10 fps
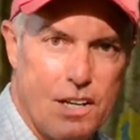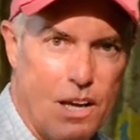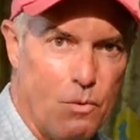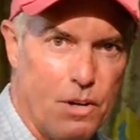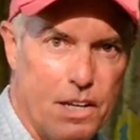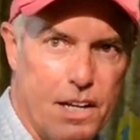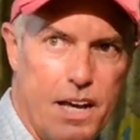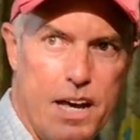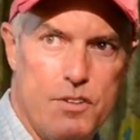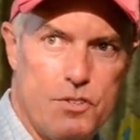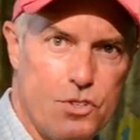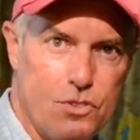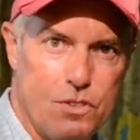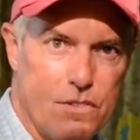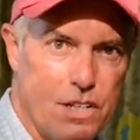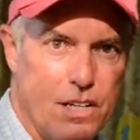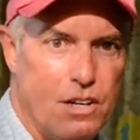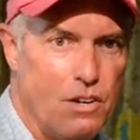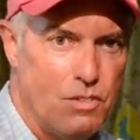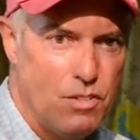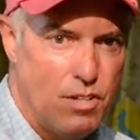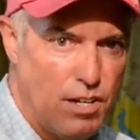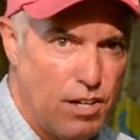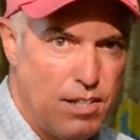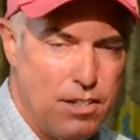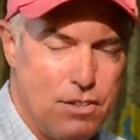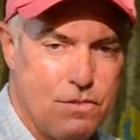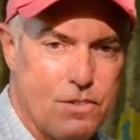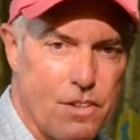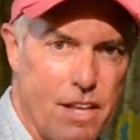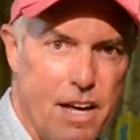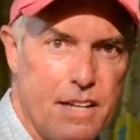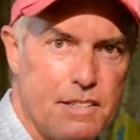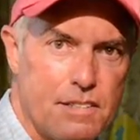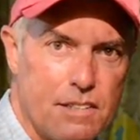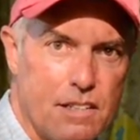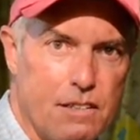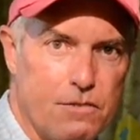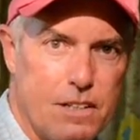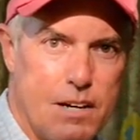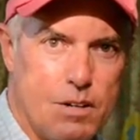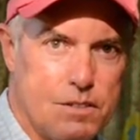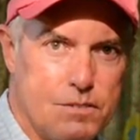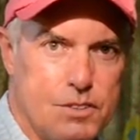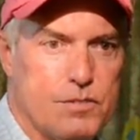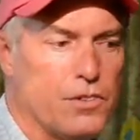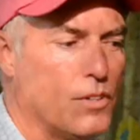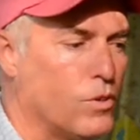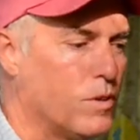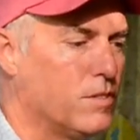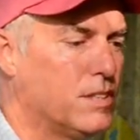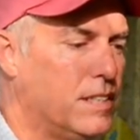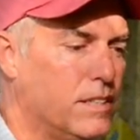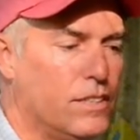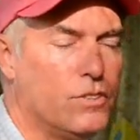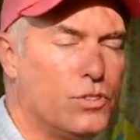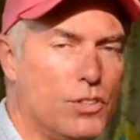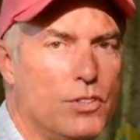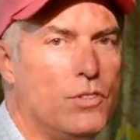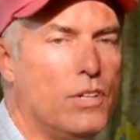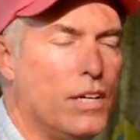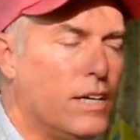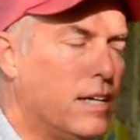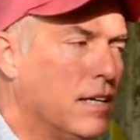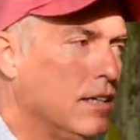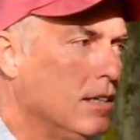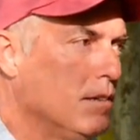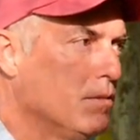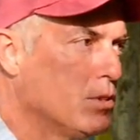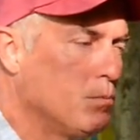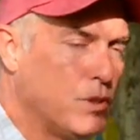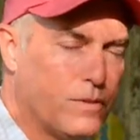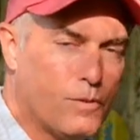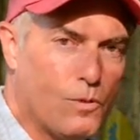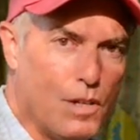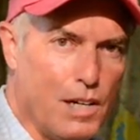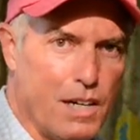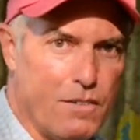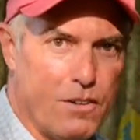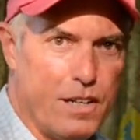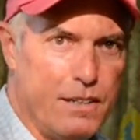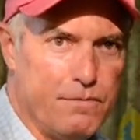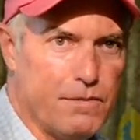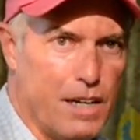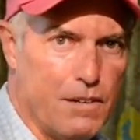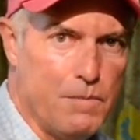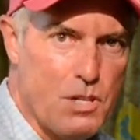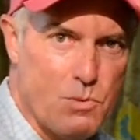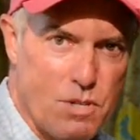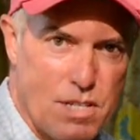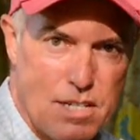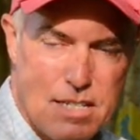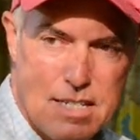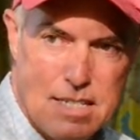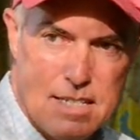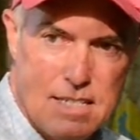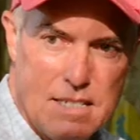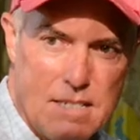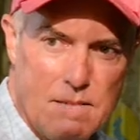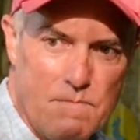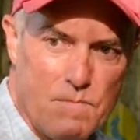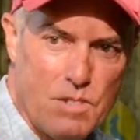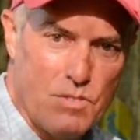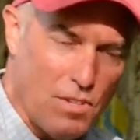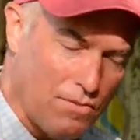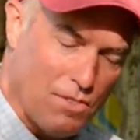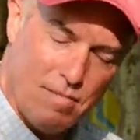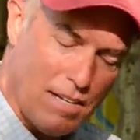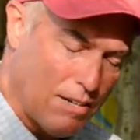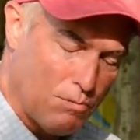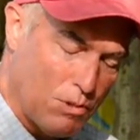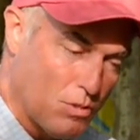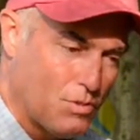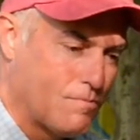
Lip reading: and we're going to get out and shoot the video and do the audio for that fly rod review for the Orvis Helios 2. It's a beautiful rod. I've already kind of messed with it. It's got a real,